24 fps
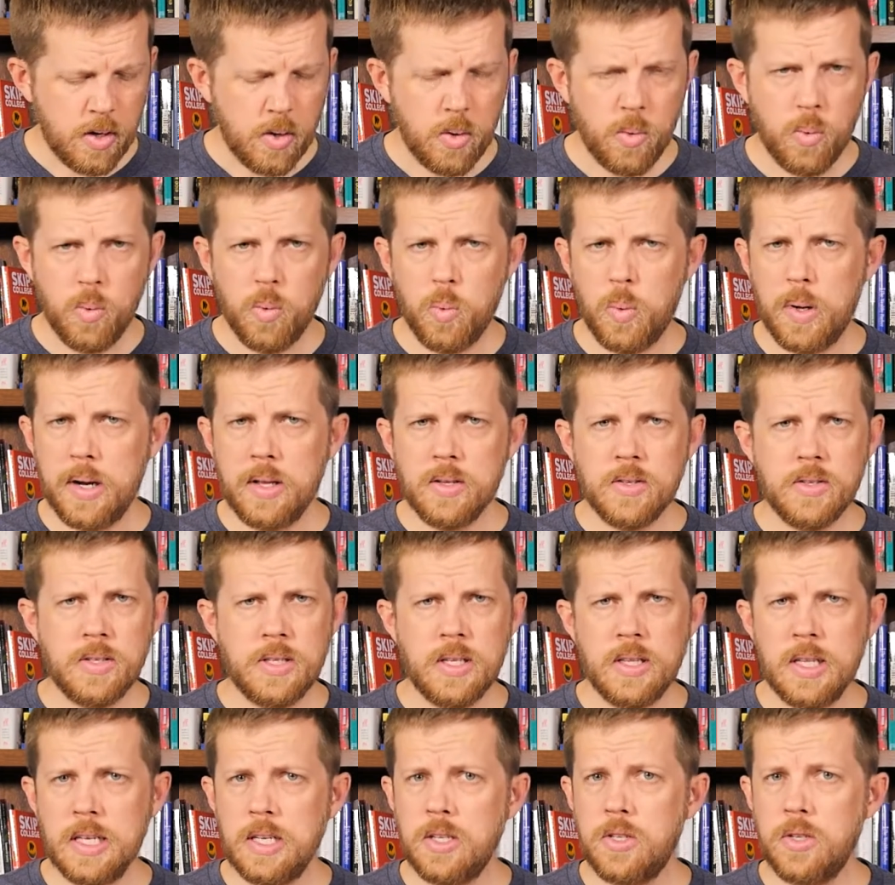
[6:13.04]
What else
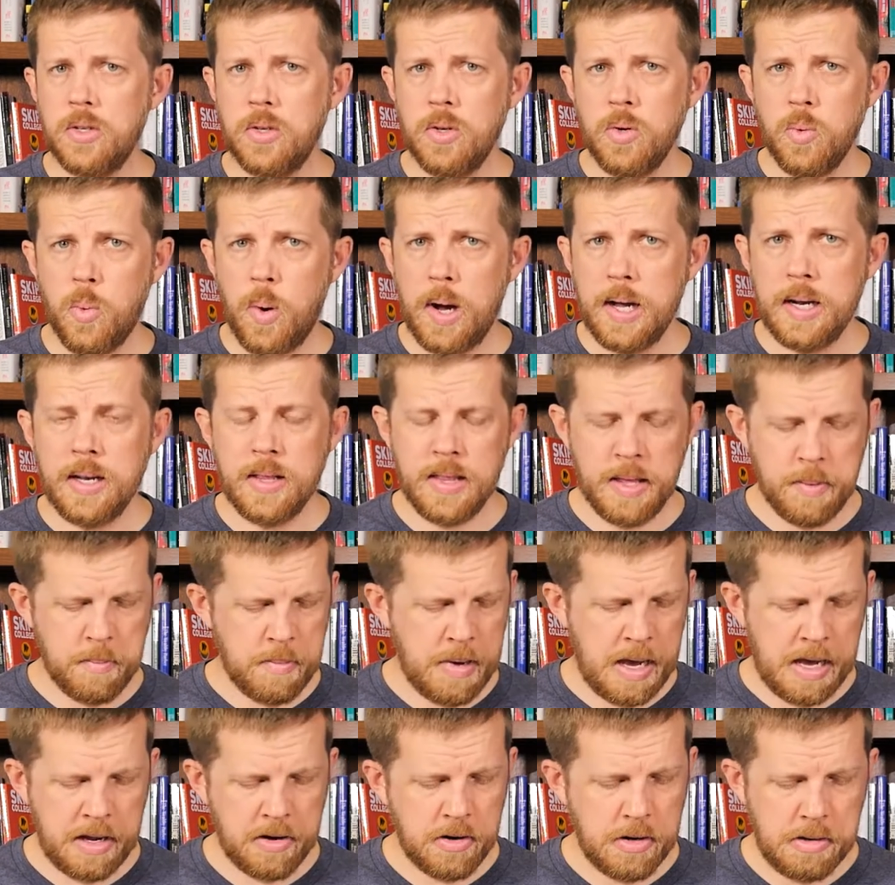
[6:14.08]
did they do? Why did they
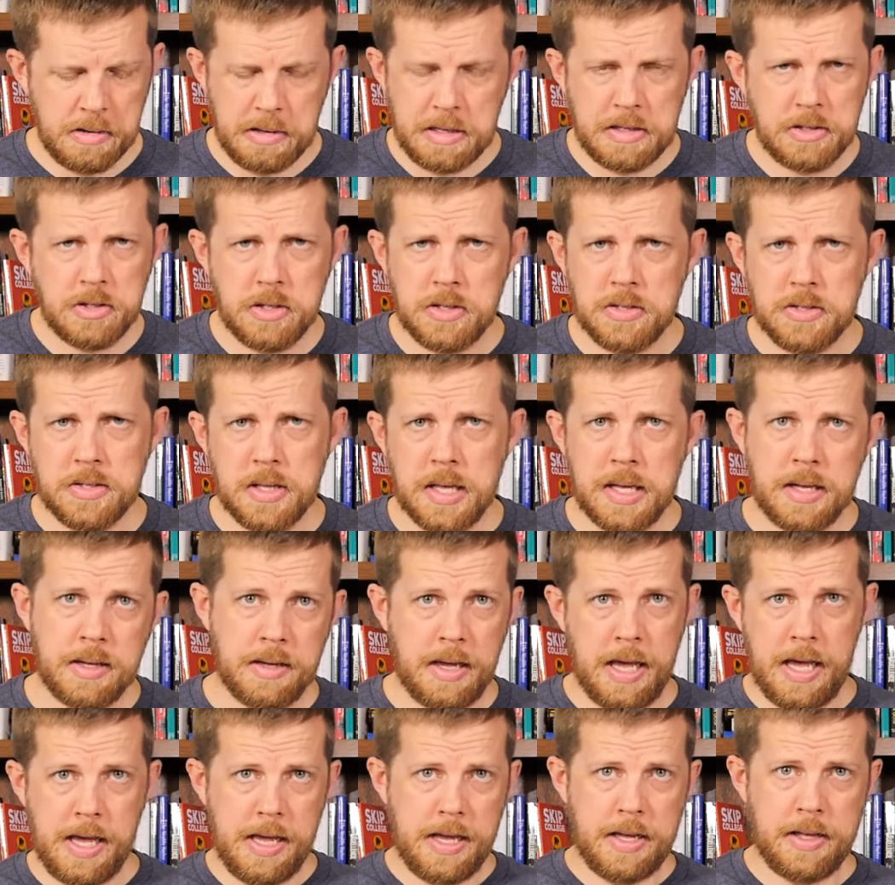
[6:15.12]
matter? It's just like,
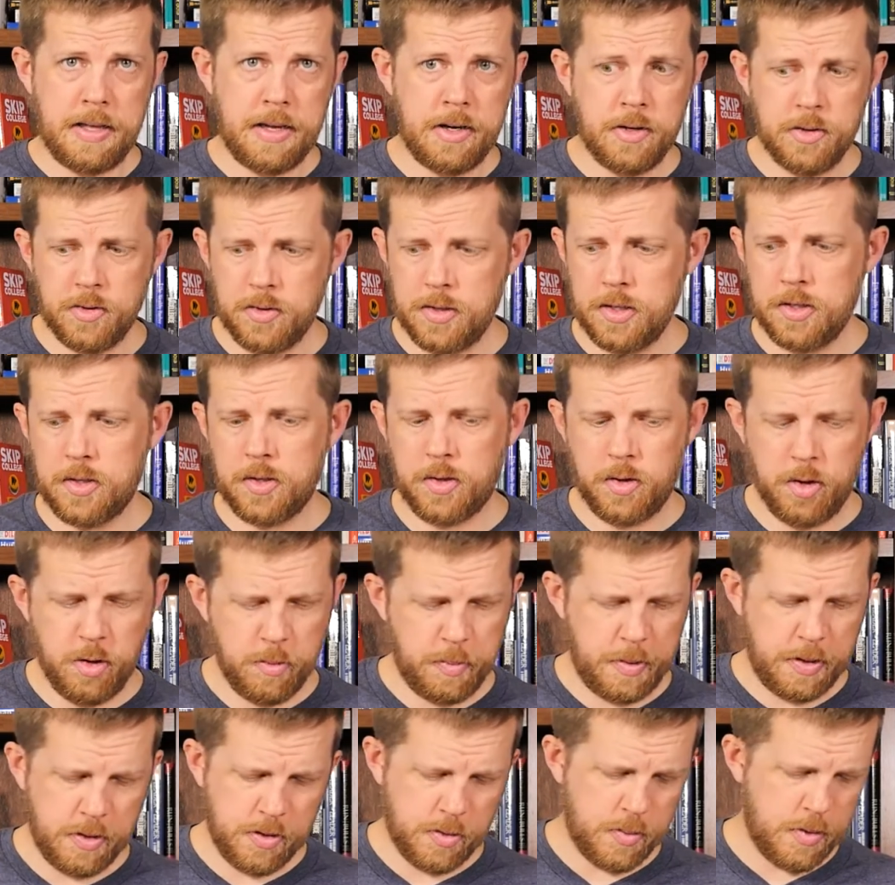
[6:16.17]
hey, here's this
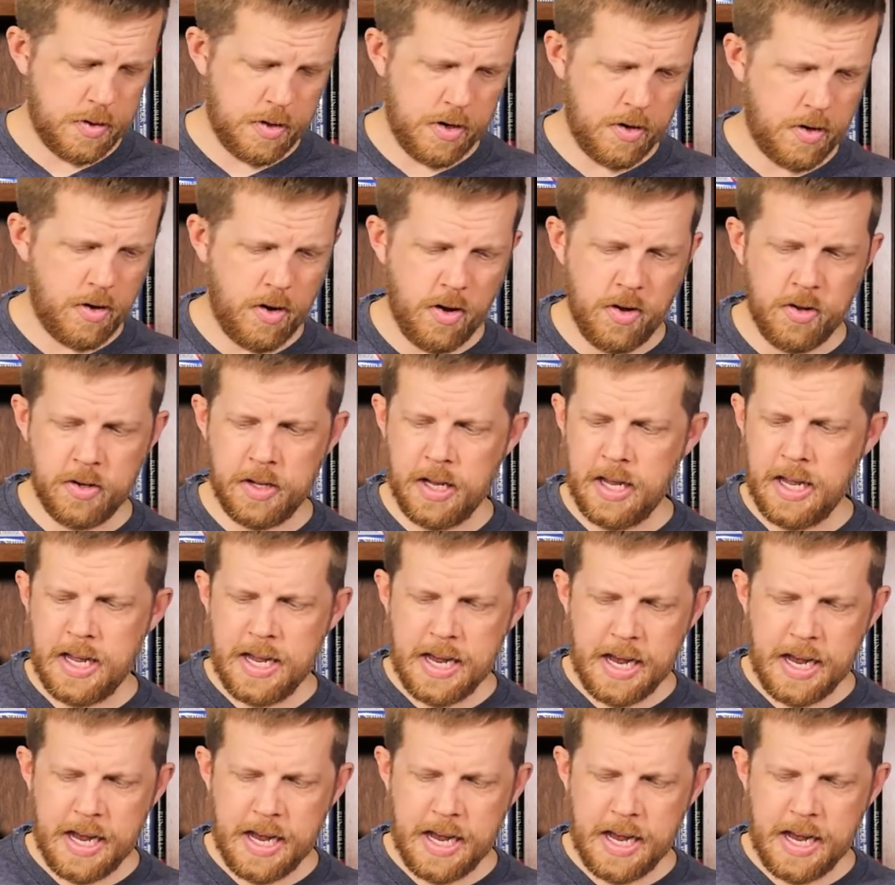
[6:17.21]
group. Here's what they're called.